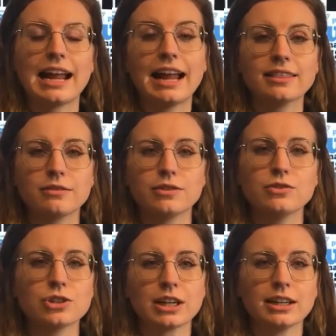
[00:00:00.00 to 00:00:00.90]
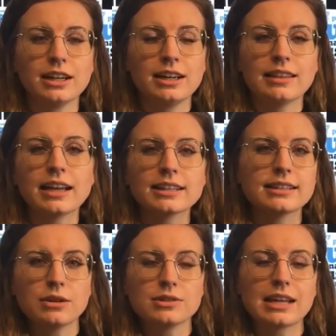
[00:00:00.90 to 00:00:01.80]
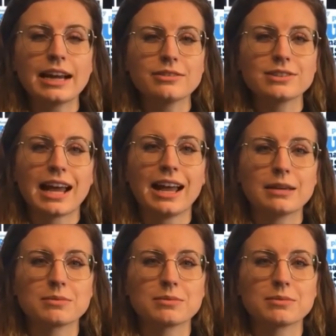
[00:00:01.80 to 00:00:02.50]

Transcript: and the future, that he's outside of time.